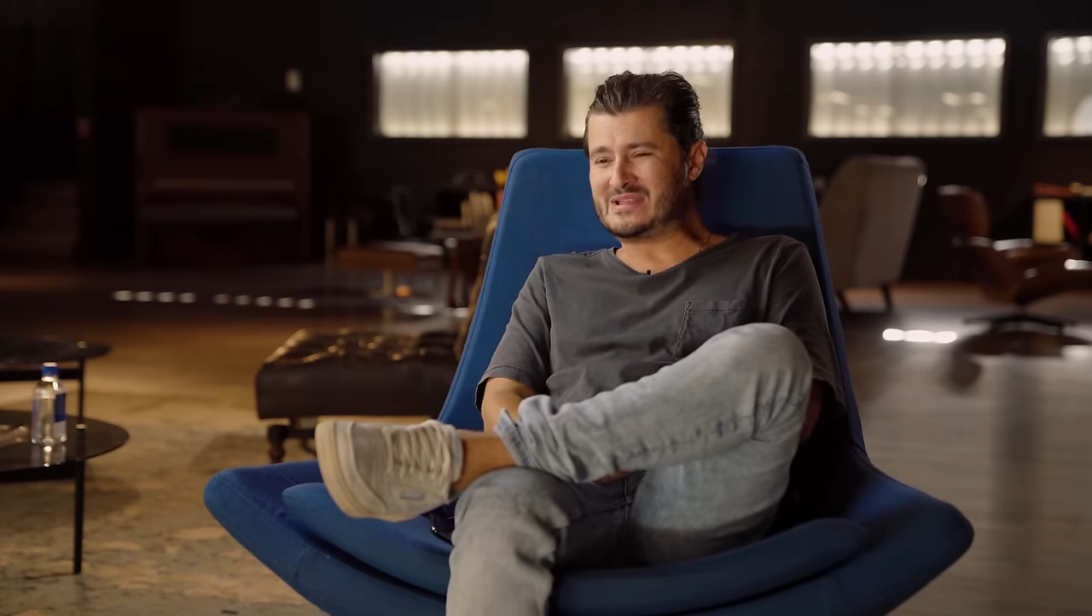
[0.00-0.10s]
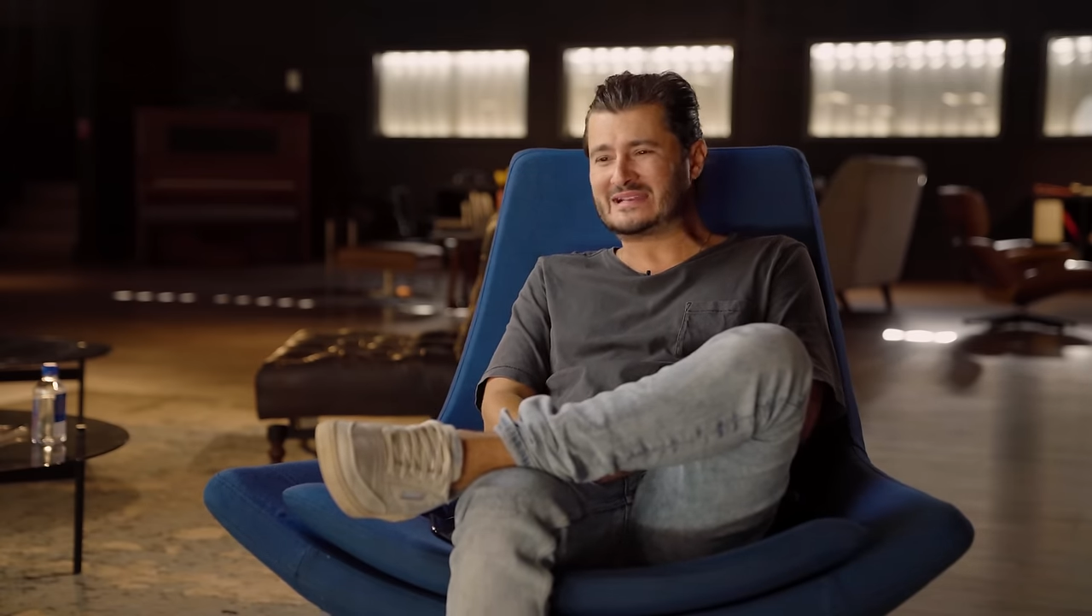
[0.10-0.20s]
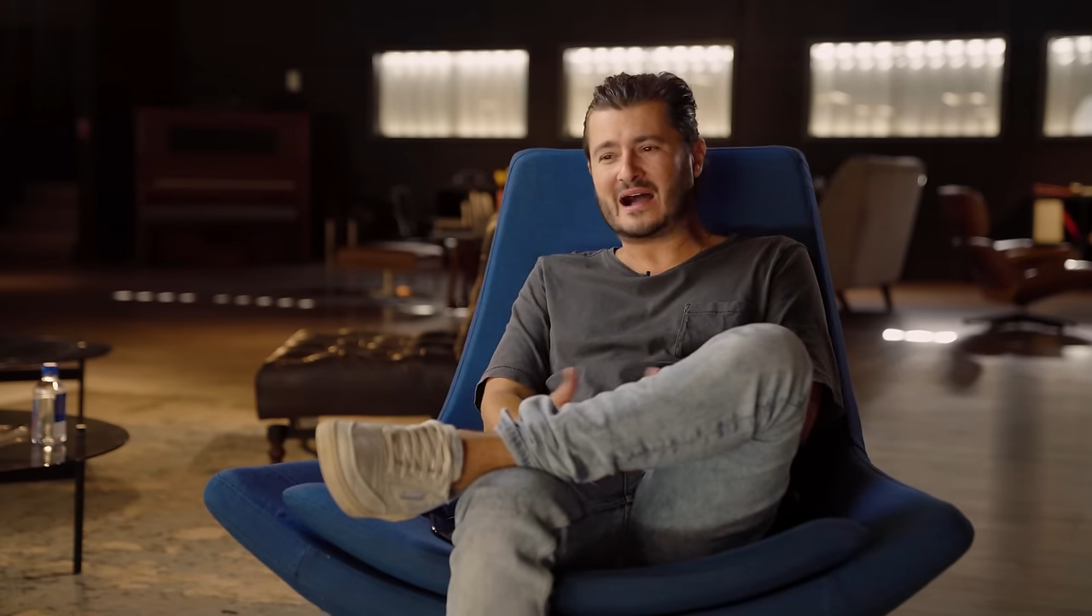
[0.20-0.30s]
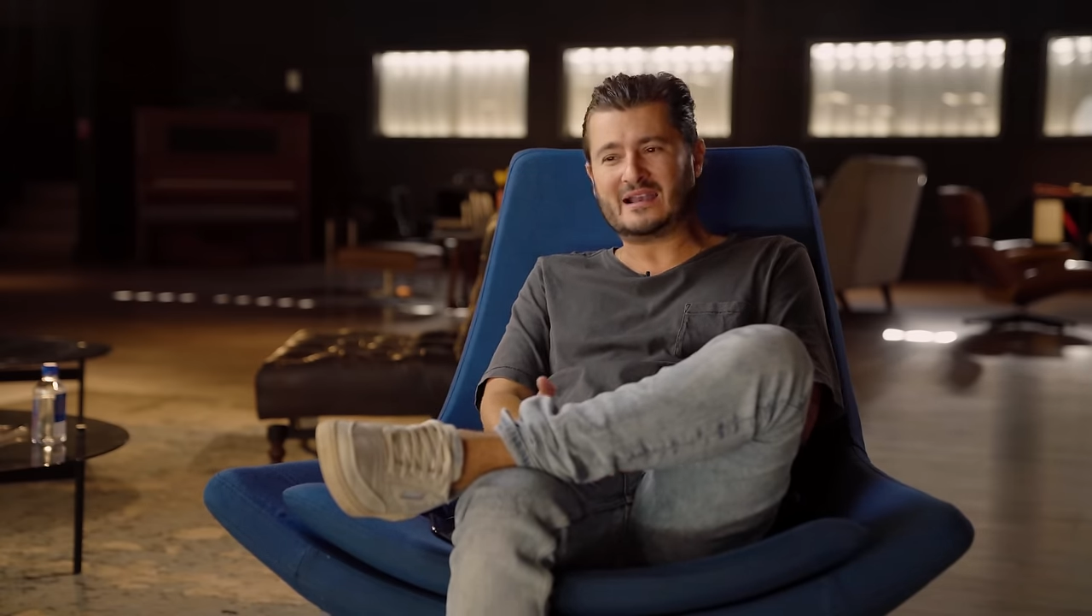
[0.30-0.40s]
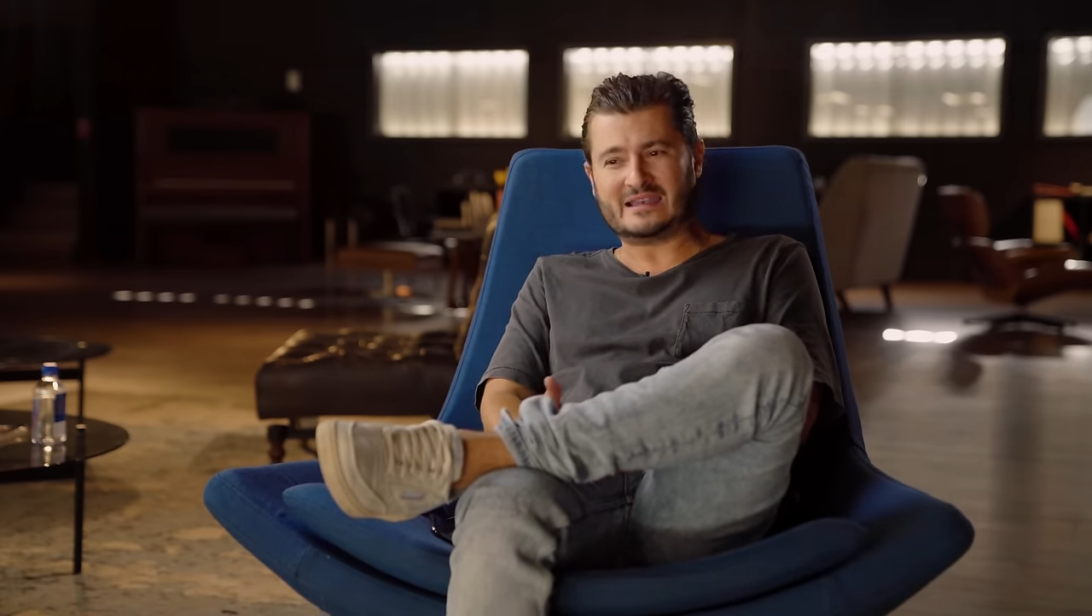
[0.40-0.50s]
had
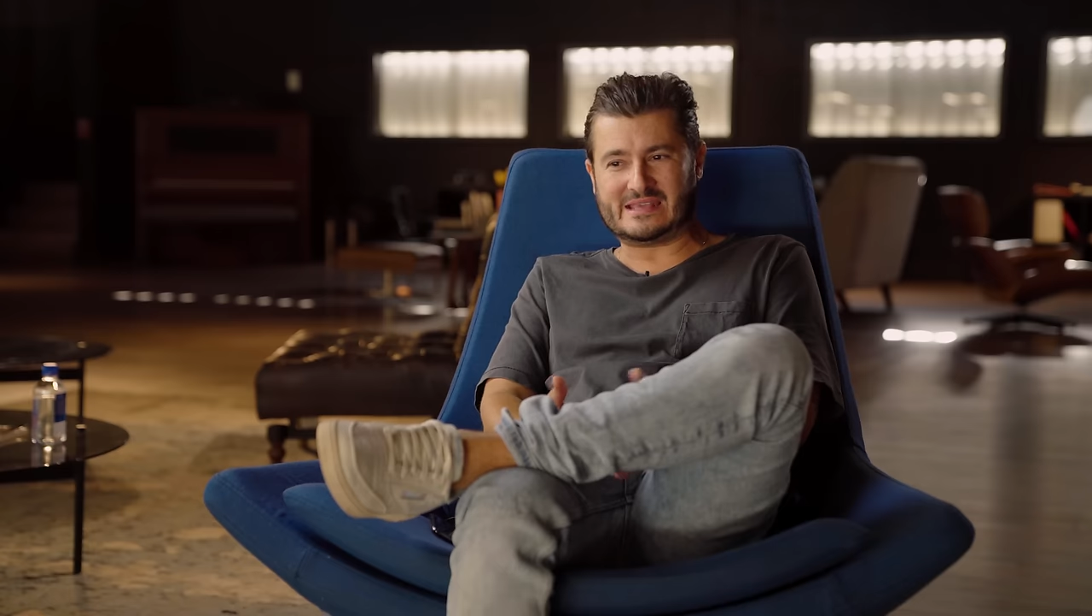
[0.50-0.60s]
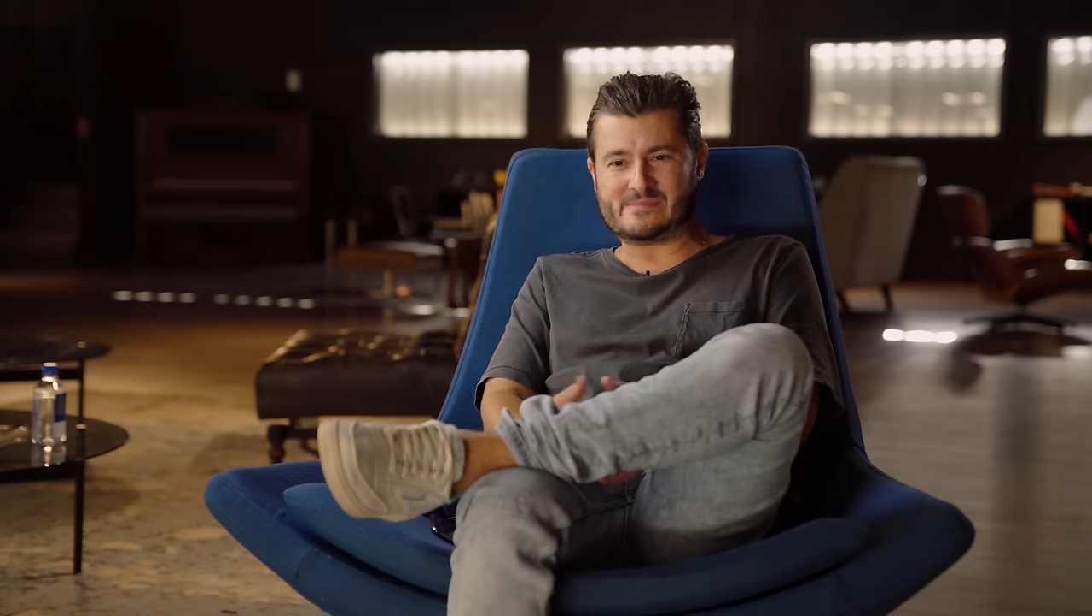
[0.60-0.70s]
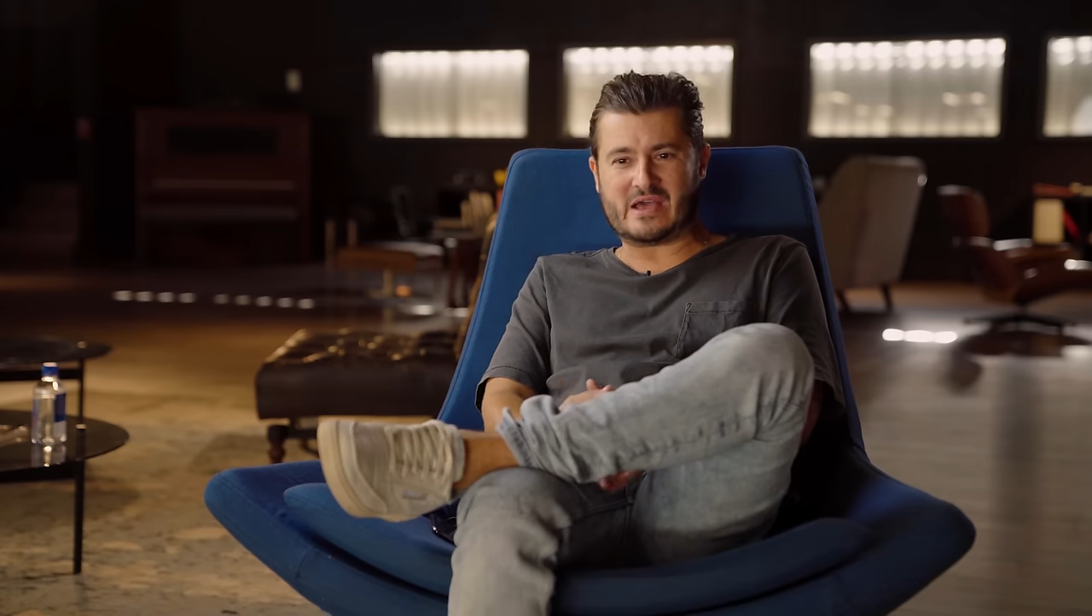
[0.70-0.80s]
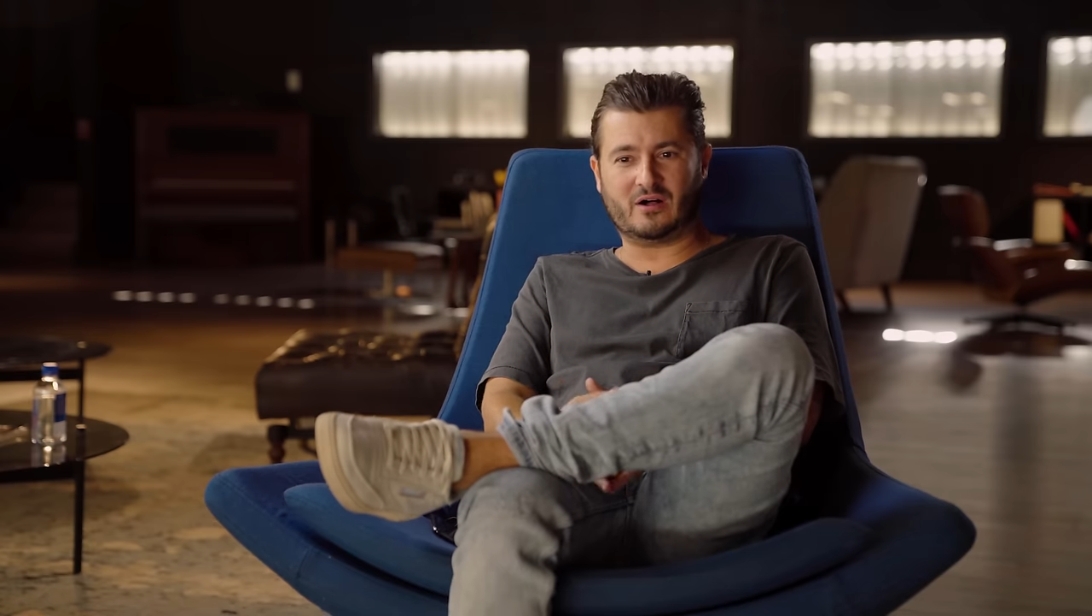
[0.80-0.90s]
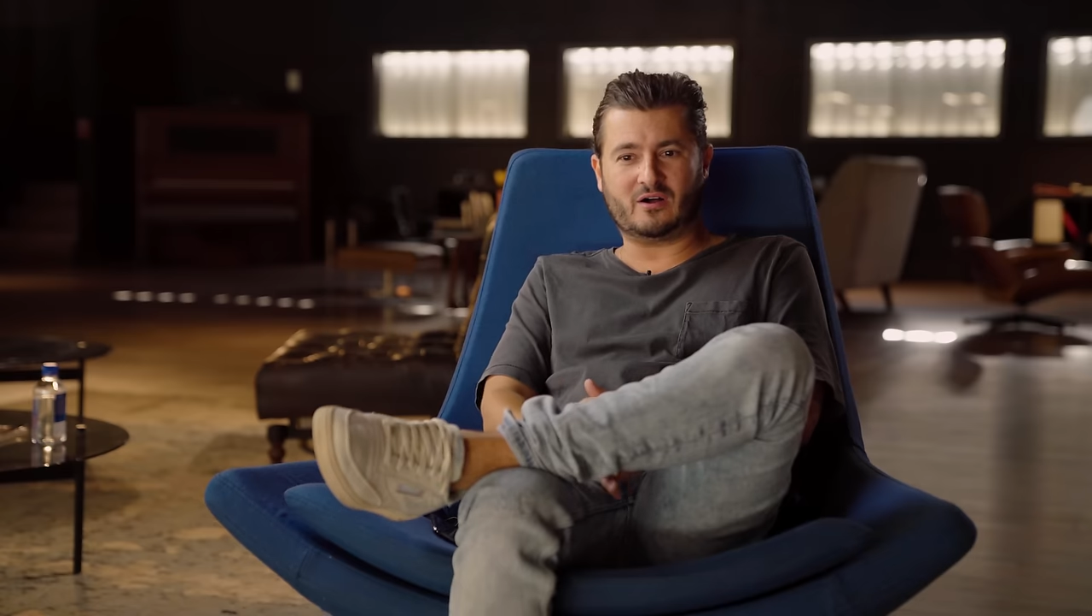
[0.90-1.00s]
gotten an
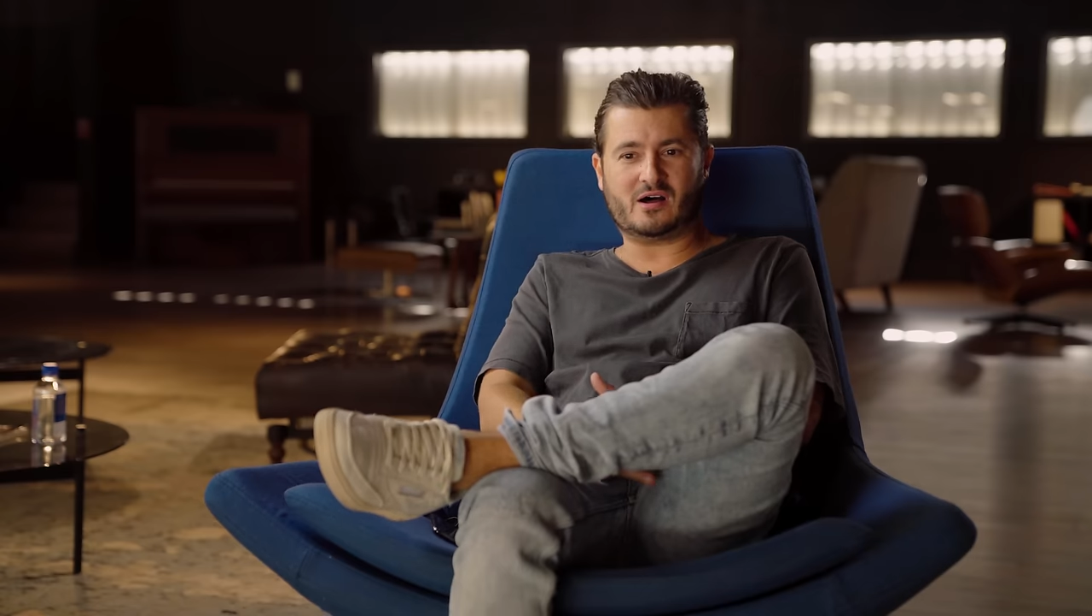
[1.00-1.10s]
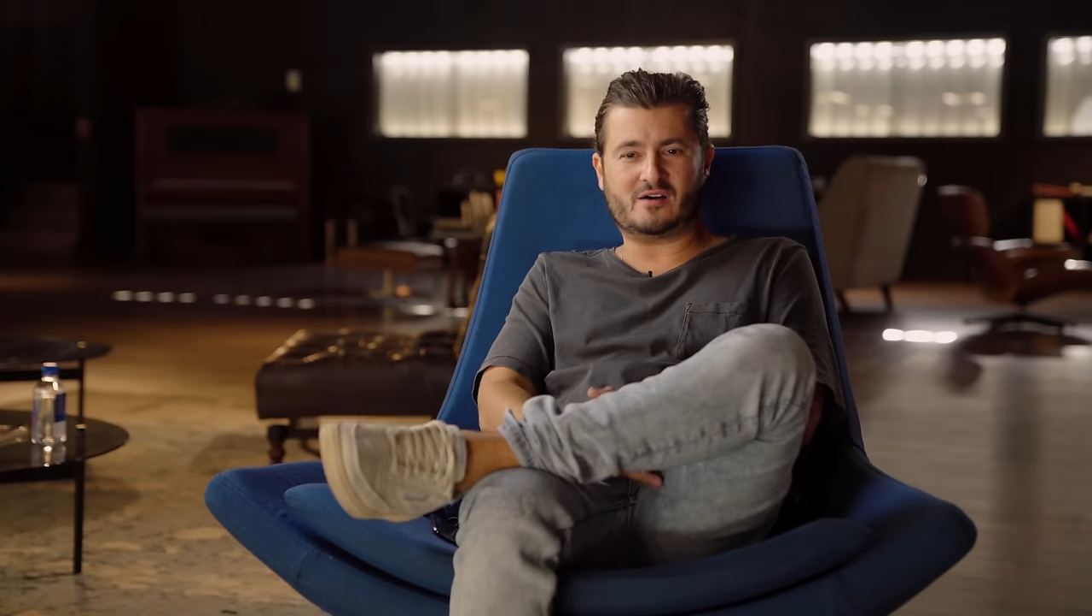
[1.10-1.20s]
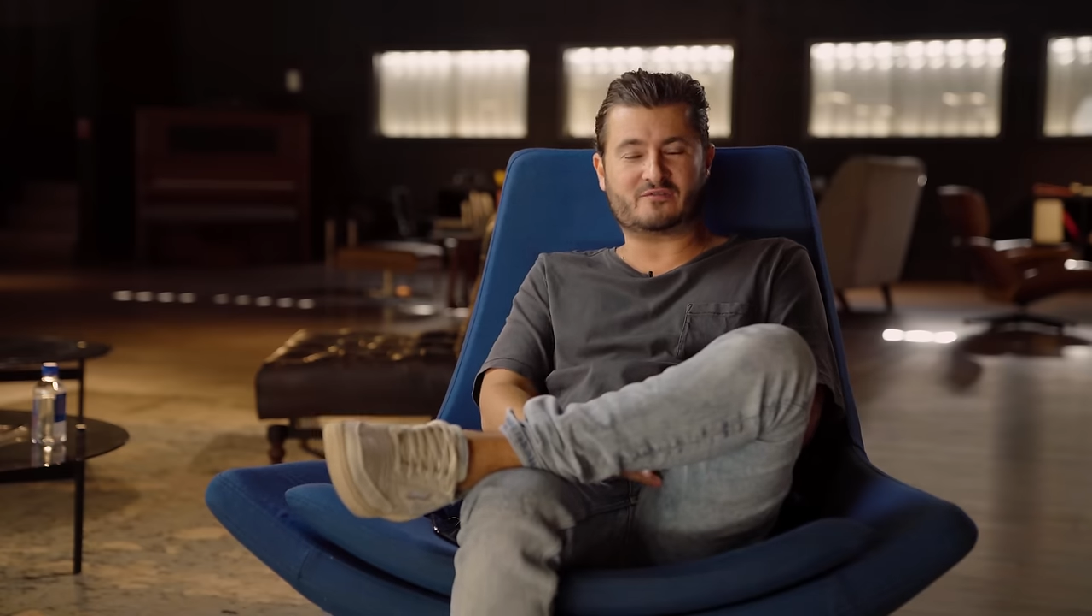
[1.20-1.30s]
email uh,